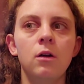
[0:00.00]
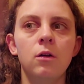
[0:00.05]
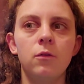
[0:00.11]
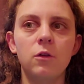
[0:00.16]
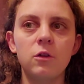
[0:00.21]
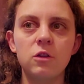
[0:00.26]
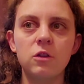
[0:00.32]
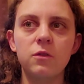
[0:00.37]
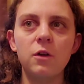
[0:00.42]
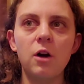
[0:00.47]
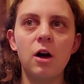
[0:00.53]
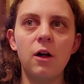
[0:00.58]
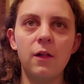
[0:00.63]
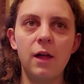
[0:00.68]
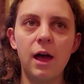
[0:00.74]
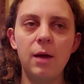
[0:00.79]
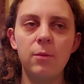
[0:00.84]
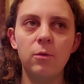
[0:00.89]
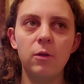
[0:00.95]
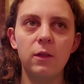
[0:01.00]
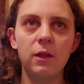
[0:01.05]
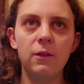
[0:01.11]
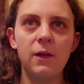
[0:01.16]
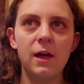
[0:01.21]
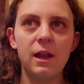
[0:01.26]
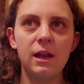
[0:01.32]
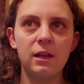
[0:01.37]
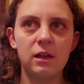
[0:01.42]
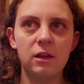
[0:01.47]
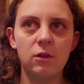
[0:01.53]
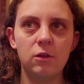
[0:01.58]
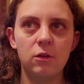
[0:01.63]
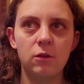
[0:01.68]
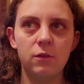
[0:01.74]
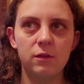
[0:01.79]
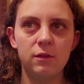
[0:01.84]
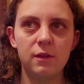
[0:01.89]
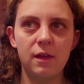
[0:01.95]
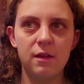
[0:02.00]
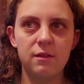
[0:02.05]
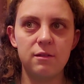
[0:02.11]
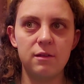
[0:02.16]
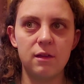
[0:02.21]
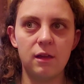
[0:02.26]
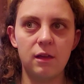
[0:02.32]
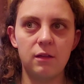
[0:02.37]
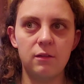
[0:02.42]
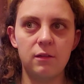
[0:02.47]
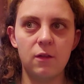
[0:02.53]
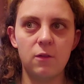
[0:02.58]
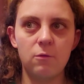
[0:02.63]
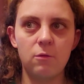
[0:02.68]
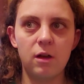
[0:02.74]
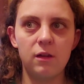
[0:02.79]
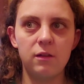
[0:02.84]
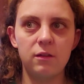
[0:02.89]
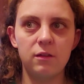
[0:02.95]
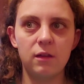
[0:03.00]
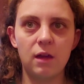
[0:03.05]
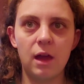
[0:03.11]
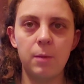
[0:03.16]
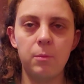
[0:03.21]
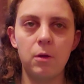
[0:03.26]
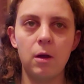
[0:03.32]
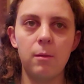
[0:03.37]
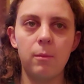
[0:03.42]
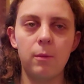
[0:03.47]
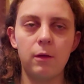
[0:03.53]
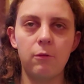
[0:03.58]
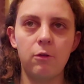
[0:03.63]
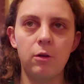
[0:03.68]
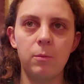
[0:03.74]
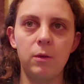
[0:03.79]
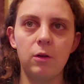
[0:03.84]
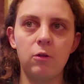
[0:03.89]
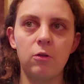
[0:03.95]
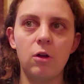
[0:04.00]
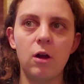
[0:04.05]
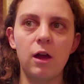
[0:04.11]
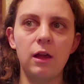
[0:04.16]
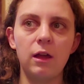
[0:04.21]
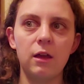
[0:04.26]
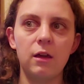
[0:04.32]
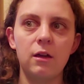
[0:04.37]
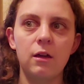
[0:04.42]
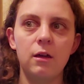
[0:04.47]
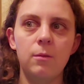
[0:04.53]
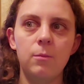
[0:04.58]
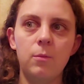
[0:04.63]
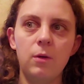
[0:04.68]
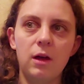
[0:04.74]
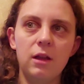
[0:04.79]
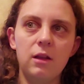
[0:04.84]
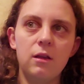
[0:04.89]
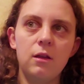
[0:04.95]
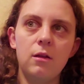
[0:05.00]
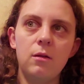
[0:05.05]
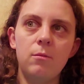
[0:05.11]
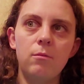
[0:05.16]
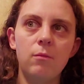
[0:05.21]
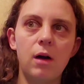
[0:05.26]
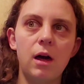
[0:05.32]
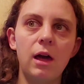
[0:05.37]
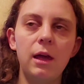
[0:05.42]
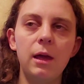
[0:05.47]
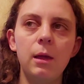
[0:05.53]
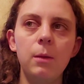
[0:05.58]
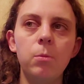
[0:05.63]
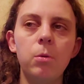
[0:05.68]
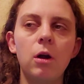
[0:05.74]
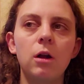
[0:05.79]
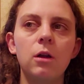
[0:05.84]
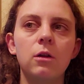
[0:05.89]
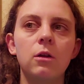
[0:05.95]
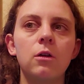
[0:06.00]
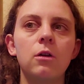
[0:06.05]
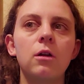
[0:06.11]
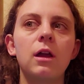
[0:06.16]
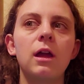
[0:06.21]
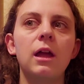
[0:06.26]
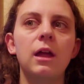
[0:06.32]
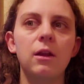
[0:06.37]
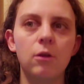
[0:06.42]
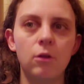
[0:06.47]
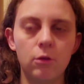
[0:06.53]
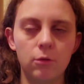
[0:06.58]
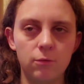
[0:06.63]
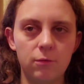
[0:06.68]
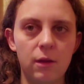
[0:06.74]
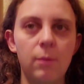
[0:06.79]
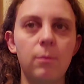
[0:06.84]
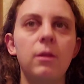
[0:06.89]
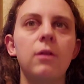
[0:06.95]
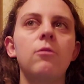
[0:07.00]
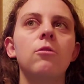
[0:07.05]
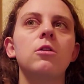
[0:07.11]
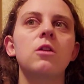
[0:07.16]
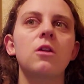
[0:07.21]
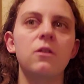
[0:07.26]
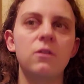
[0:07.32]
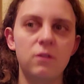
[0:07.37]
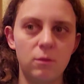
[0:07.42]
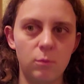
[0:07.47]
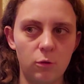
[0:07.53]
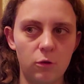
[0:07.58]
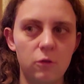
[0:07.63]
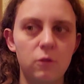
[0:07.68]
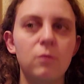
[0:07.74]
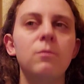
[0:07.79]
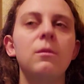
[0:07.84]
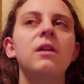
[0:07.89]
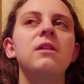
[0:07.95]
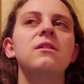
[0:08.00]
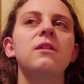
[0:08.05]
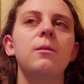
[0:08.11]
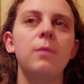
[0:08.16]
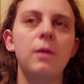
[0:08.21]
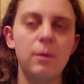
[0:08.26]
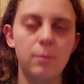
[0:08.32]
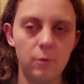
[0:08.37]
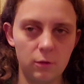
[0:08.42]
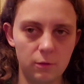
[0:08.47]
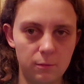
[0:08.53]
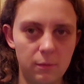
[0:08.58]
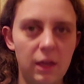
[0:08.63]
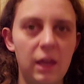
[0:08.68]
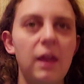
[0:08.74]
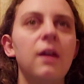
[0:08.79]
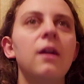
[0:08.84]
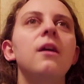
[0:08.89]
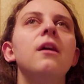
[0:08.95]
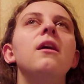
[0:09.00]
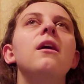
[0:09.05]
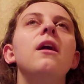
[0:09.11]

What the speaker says: First of all, I'm really glad I didn't do this last night, because otherwise I probably would have been crying. But my partner and her family were just the most amazing people to me.